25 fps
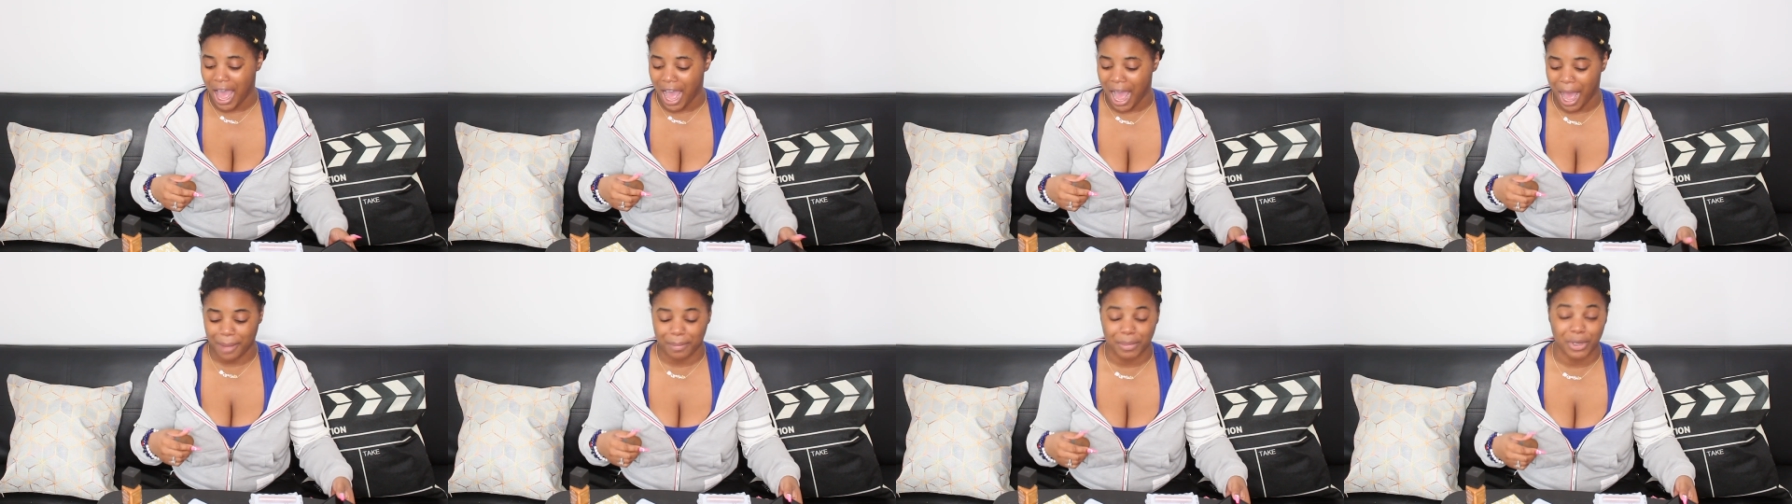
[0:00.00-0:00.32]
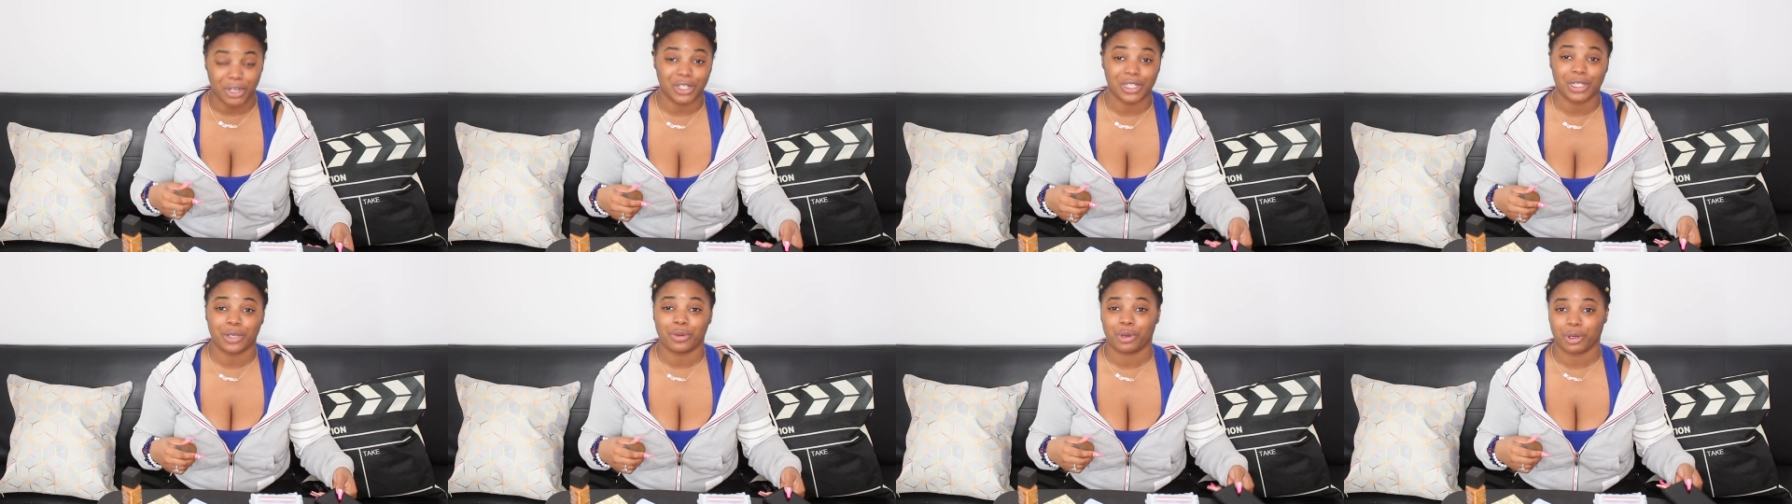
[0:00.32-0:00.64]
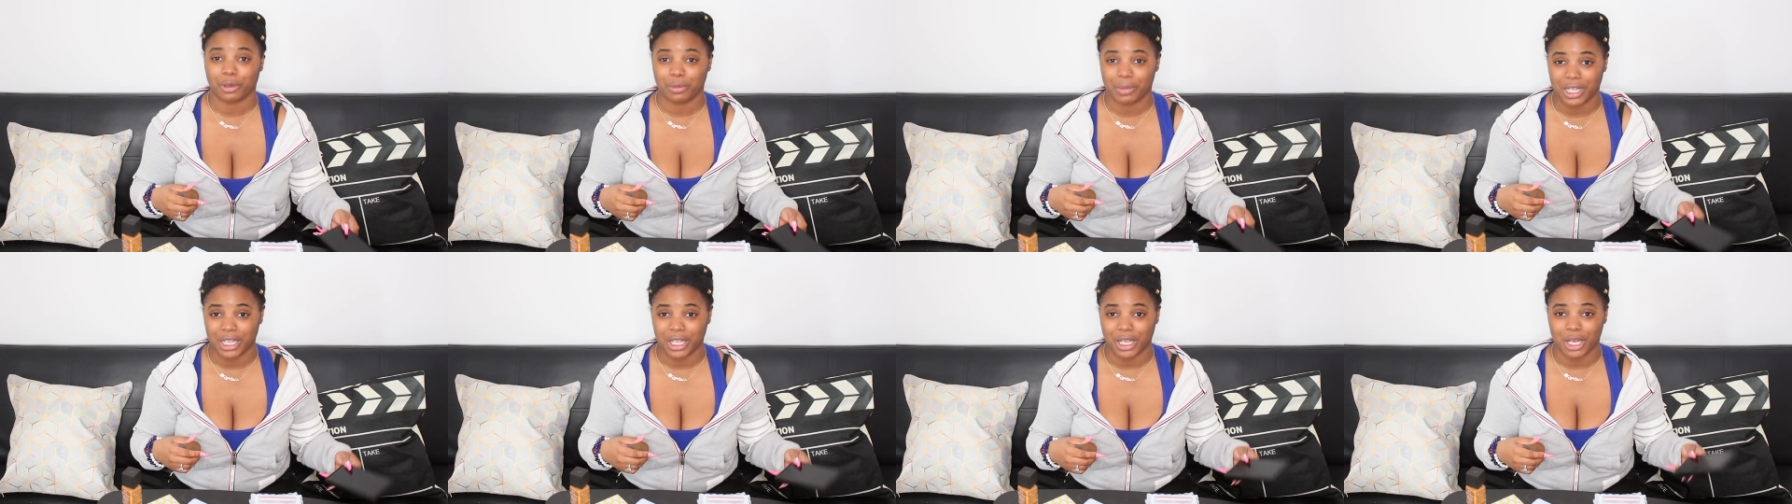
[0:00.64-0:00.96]
I barely
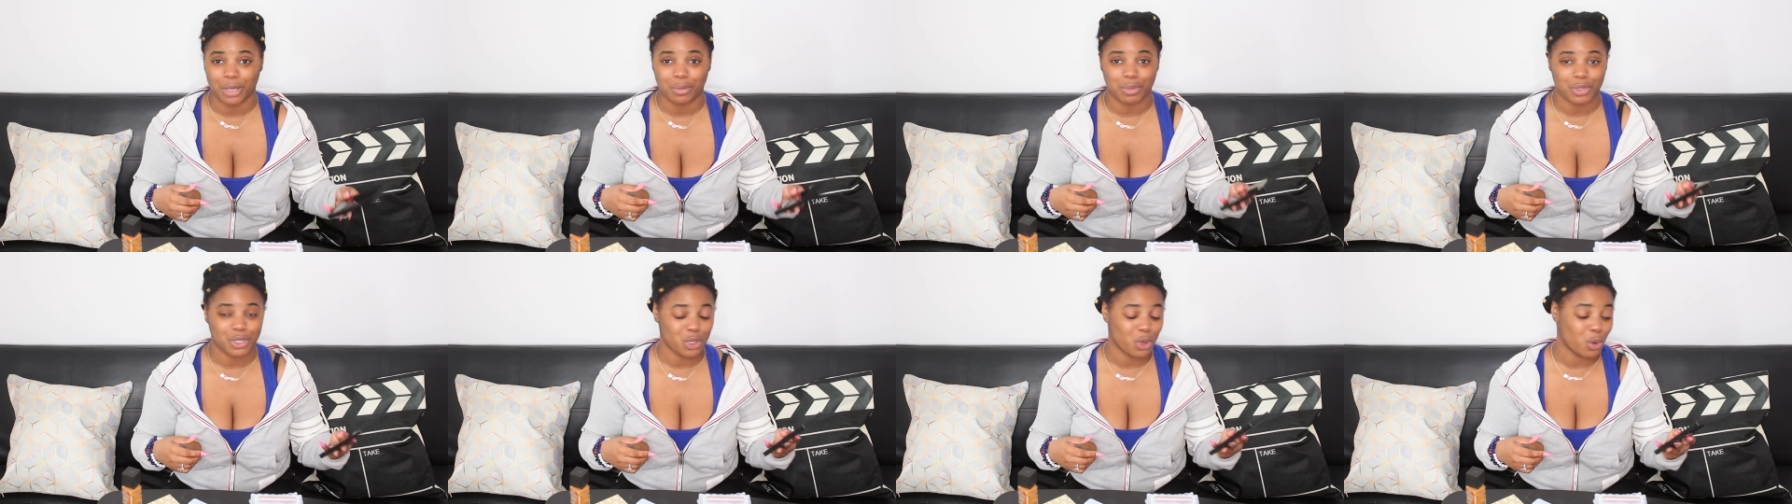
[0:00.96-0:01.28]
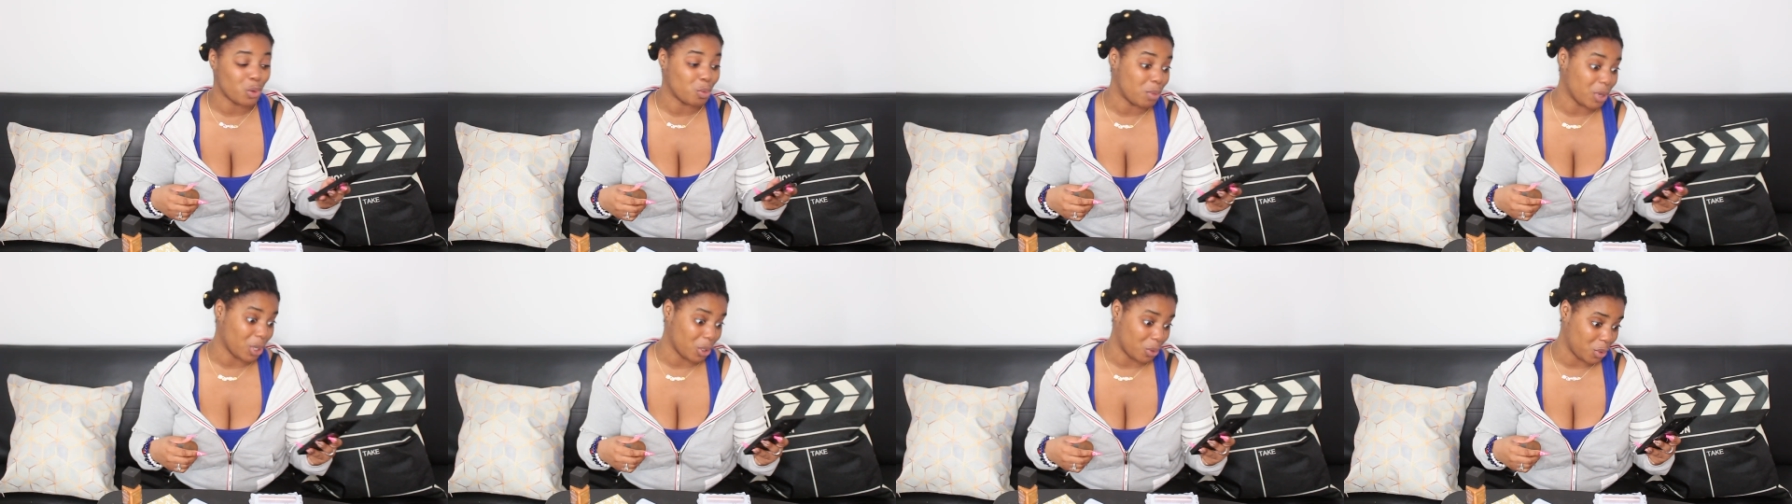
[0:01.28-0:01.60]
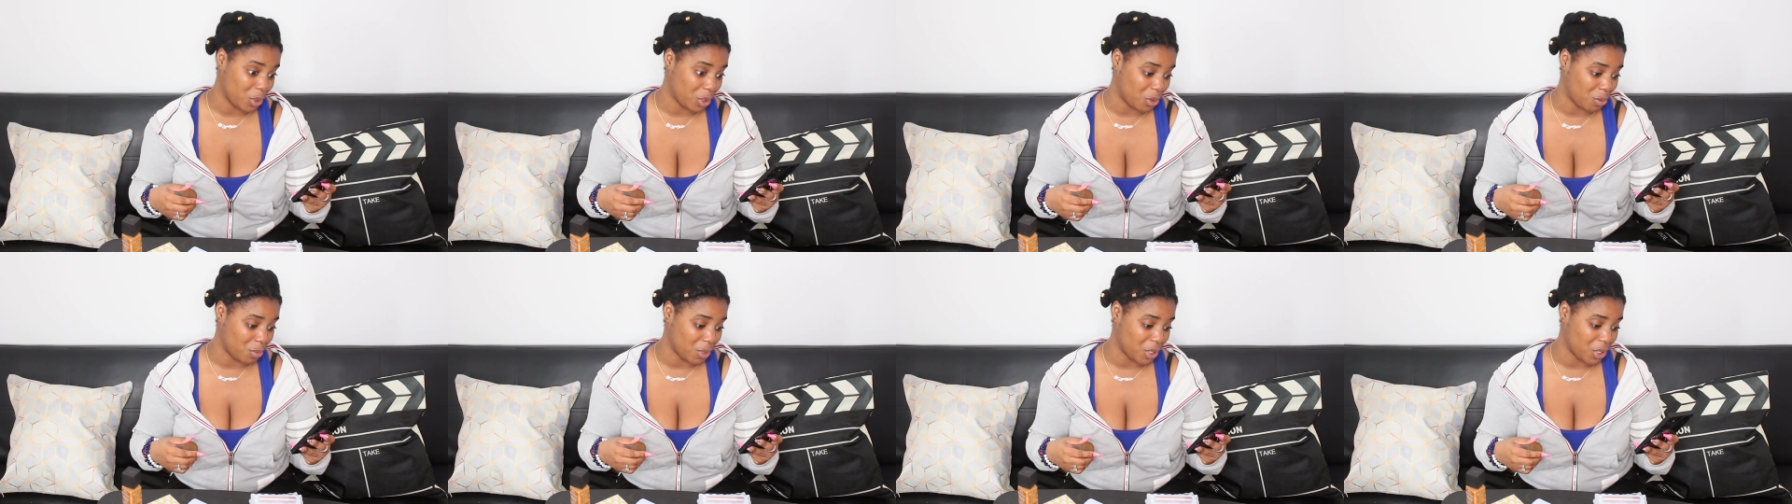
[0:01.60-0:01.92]
wear makeup, so bear
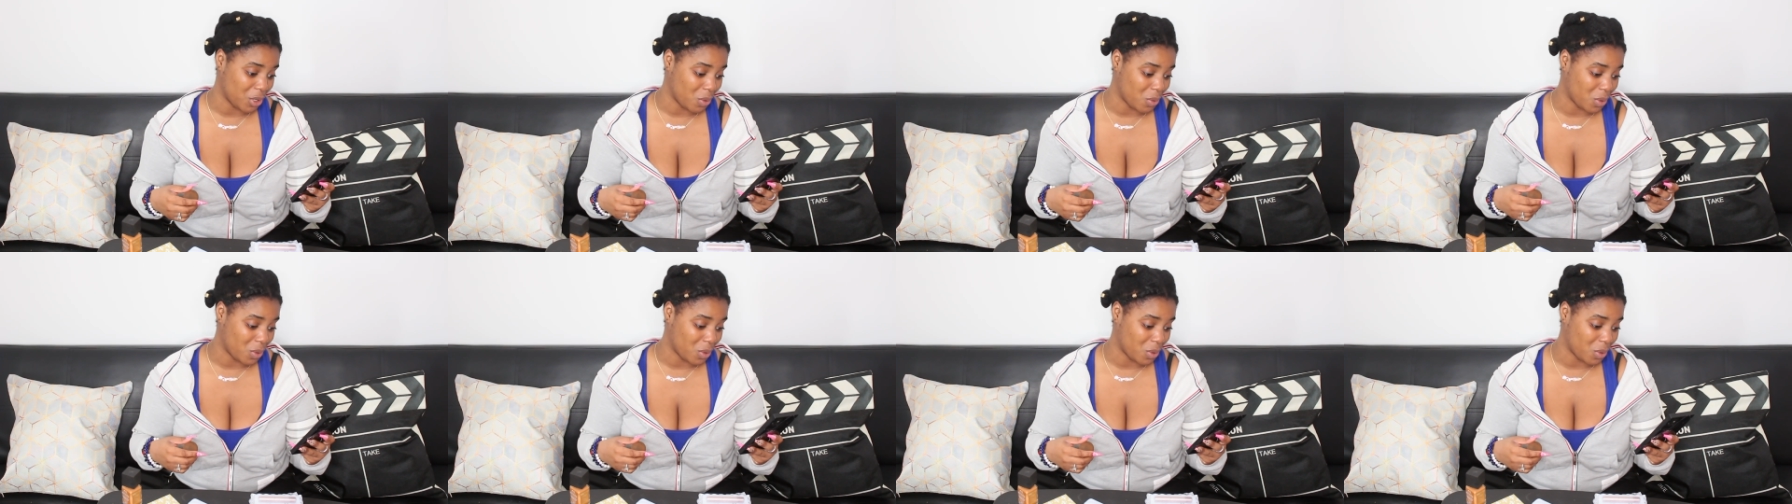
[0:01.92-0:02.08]
with me,